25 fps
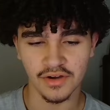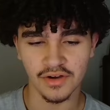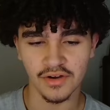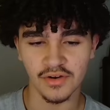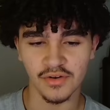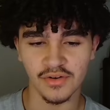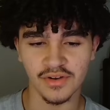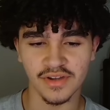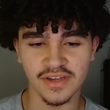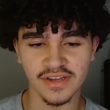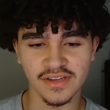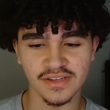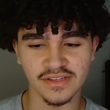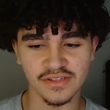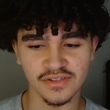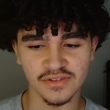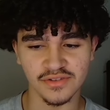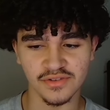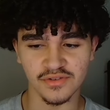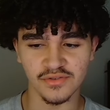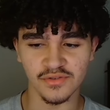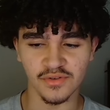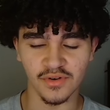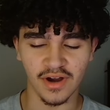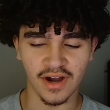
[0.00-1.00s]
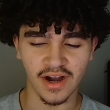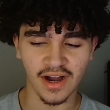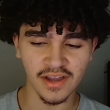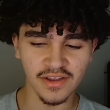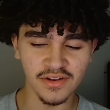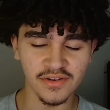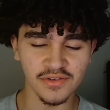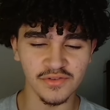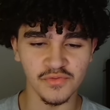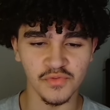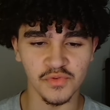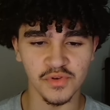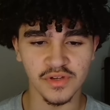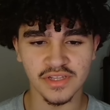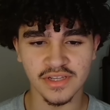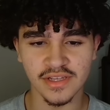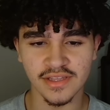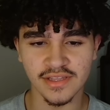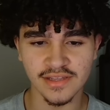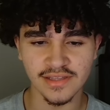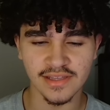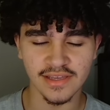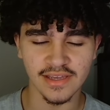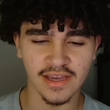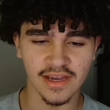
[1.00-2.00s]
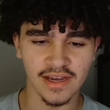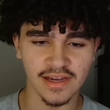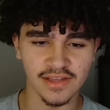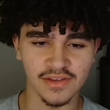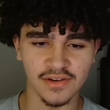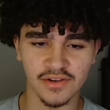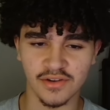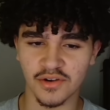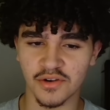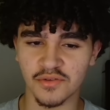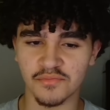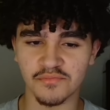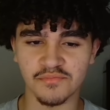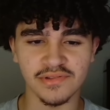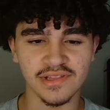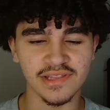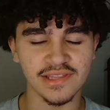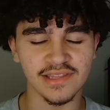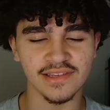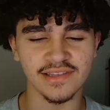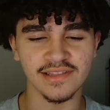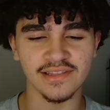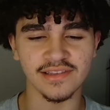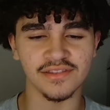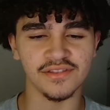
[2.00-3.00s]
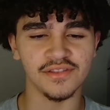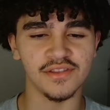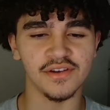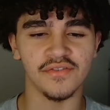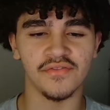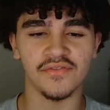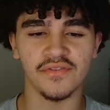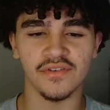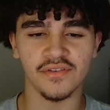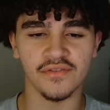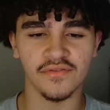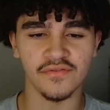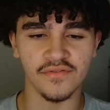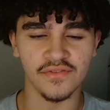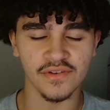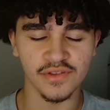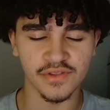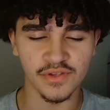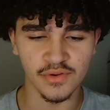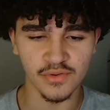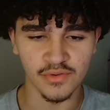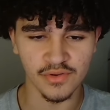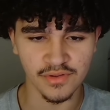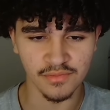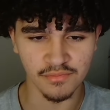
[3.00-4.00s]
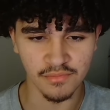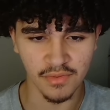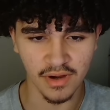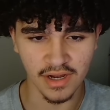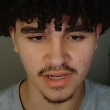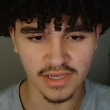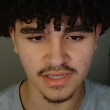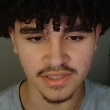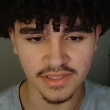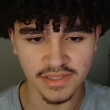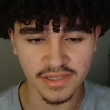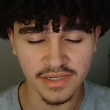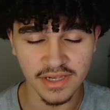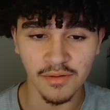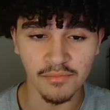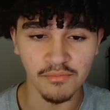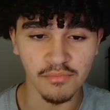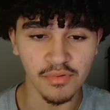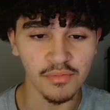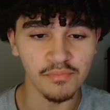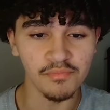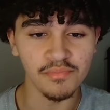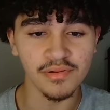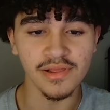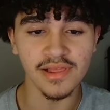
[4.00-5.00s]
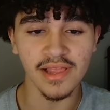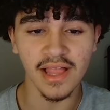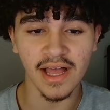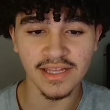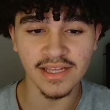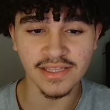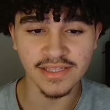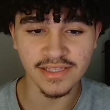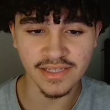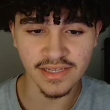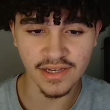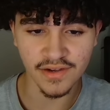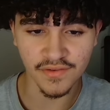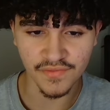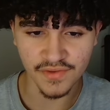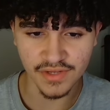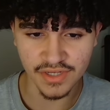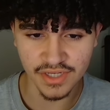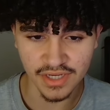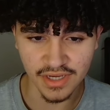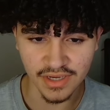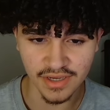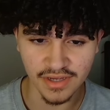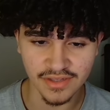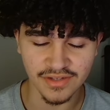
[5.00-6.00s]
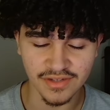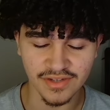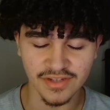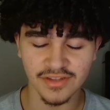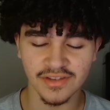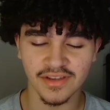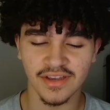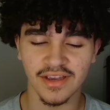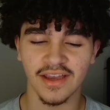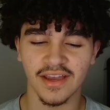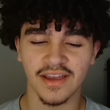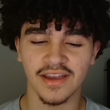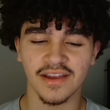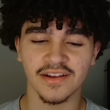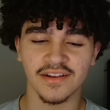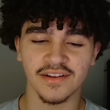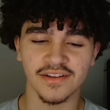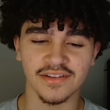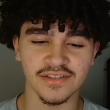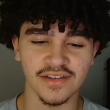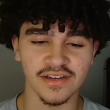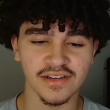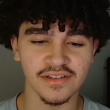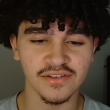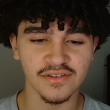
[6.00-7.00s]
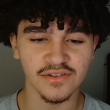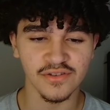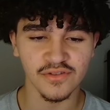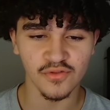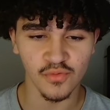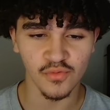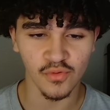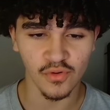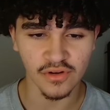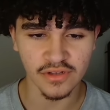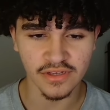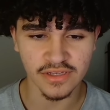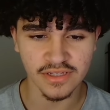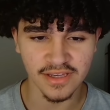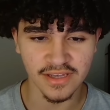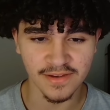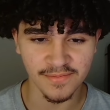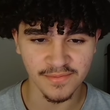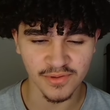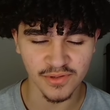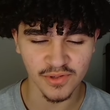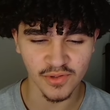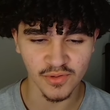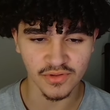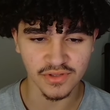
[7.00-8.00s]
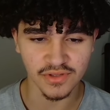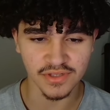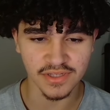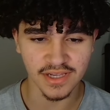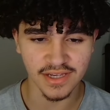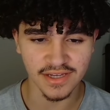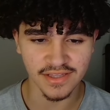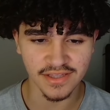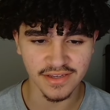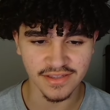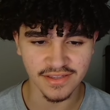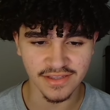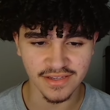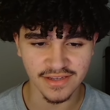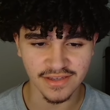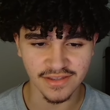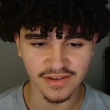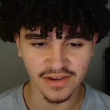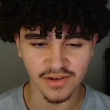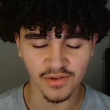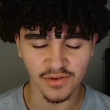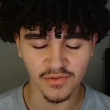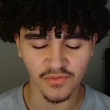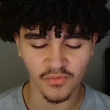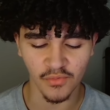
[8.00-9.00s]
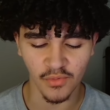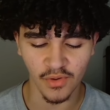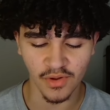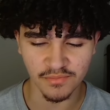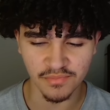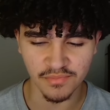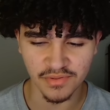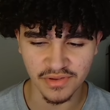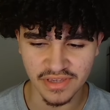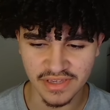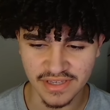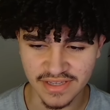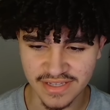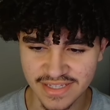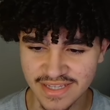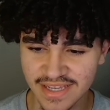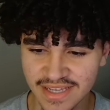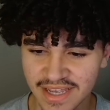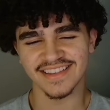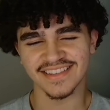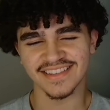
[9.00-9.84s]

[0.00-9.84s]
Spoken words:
Okay, so I originally had a completely different video in mind, but plans have changed because I just watched episode 1089 of One Piece.